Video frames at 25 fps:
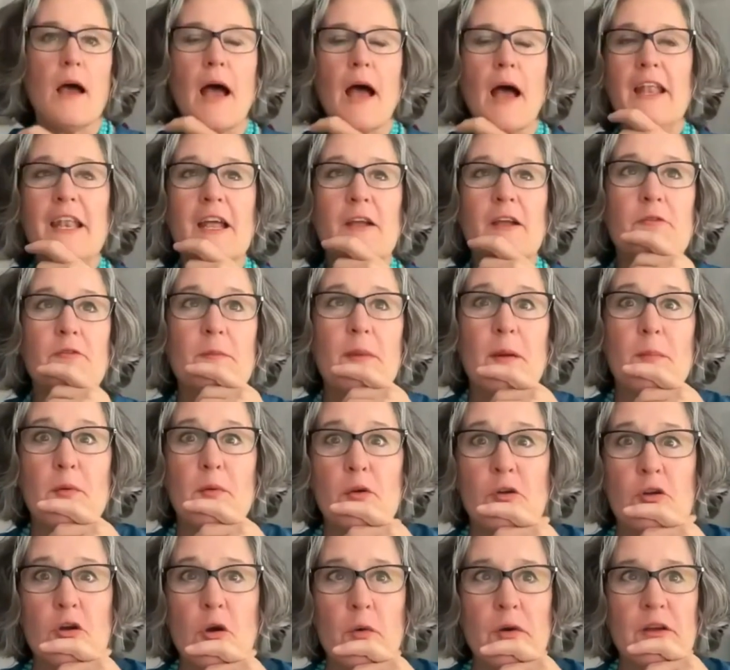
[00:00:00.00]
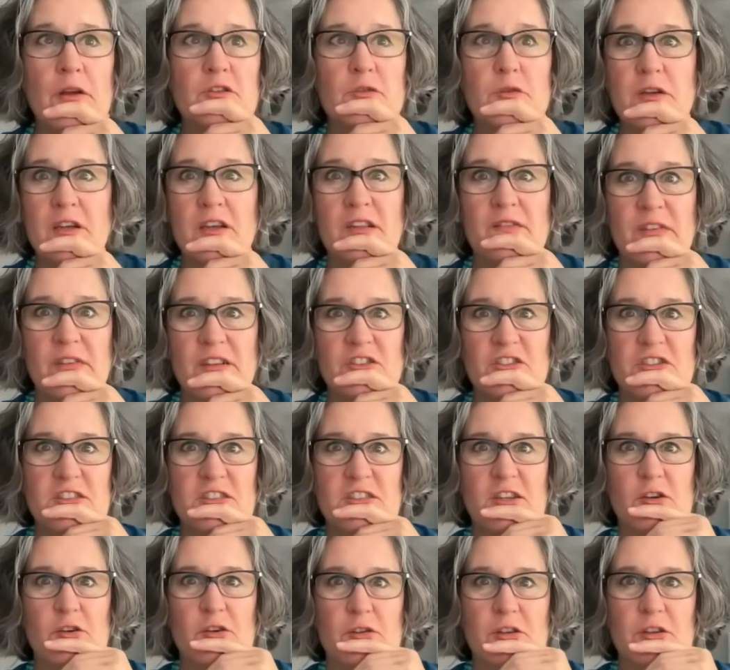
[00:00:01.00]
And I remember going to a convention
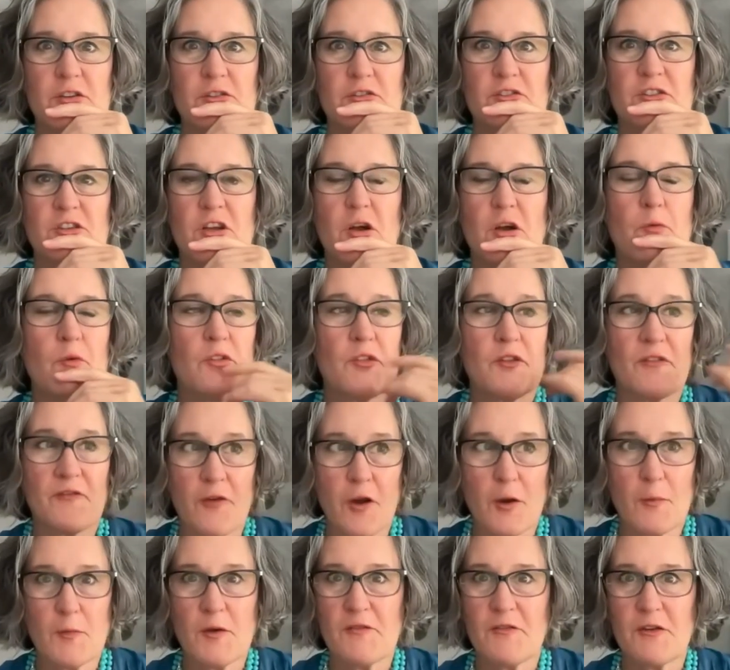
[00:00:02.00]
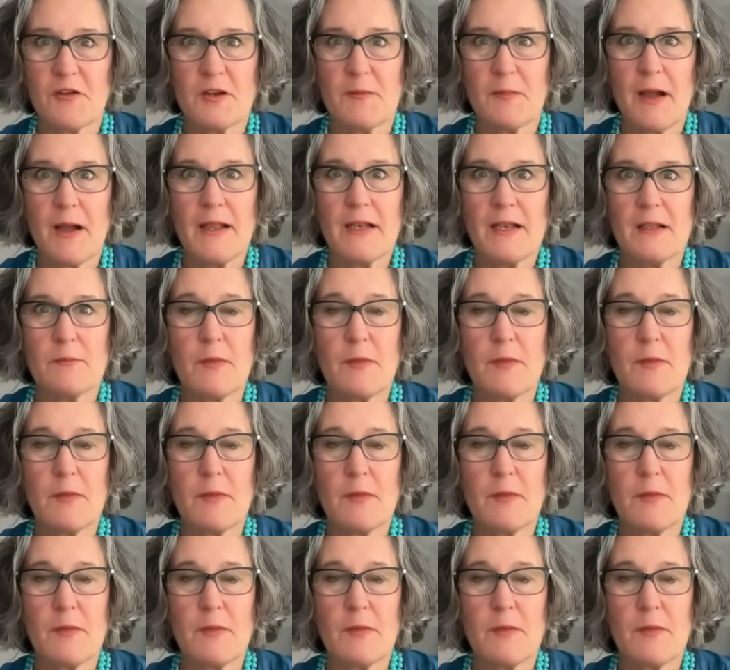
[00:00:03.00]
center years ago with a farmer friend of mine.